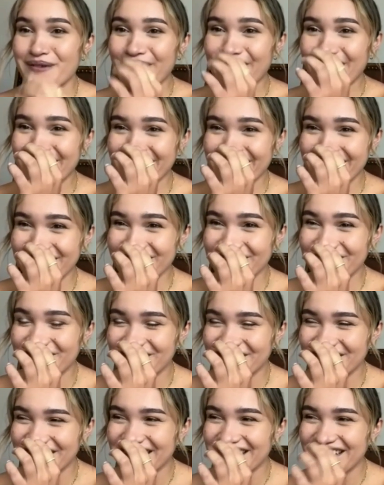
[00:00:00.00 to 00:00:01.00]
but um,
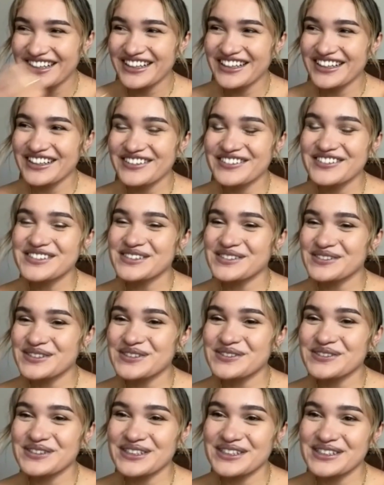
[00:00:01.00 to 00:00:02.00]
it was it
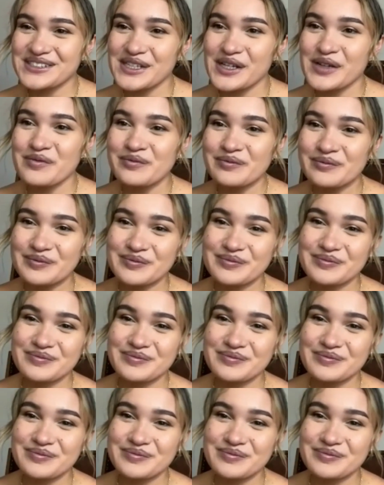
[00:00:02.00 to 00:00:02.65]
was a really good time.